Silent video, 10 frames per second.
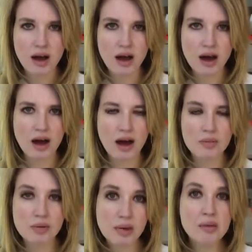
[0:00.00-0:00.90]

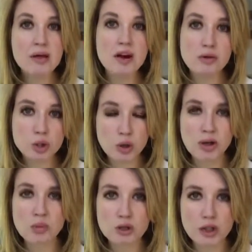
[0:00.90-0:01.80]
But maybe another
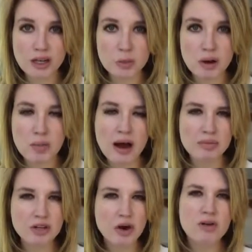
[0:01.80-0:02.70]
trailer would change my mind.
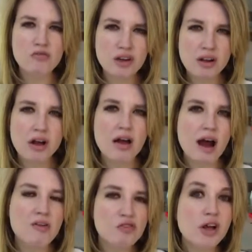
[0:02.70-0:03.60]
But I feel
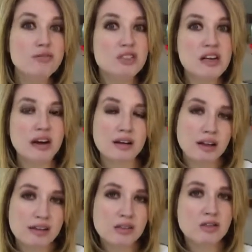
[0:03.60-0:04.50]
I've seen it.
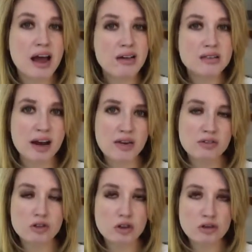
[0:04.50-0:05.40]
That's the downside of
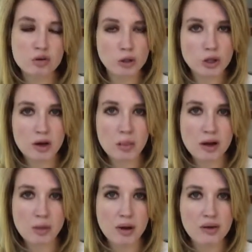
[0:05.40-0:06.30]
this looking so much like a
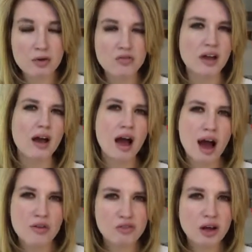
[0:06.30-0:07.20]
Michael Bay movie.
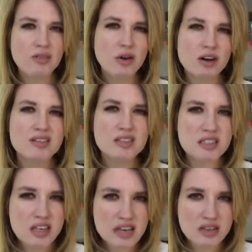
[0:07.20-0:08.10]
I feel I've already
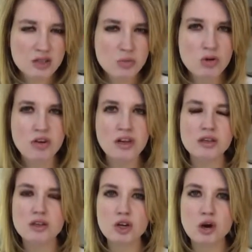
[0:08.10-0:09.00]
seen this movie, and
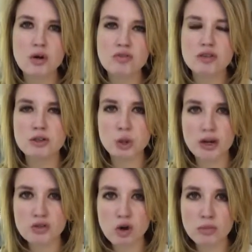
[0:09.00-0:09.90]
even the
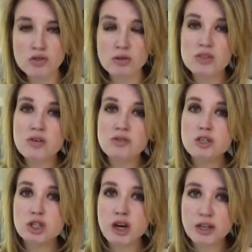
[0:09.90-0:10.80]
Transformers films, even the
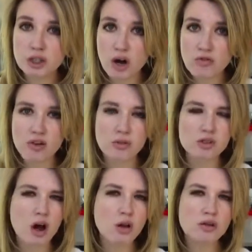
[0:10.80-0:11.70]
G.I. Joe films,
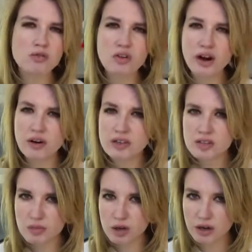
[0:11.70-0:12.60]
it all looks very
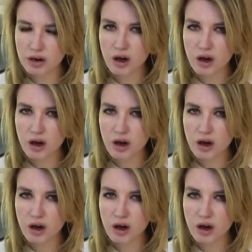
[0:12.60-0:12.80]
similar.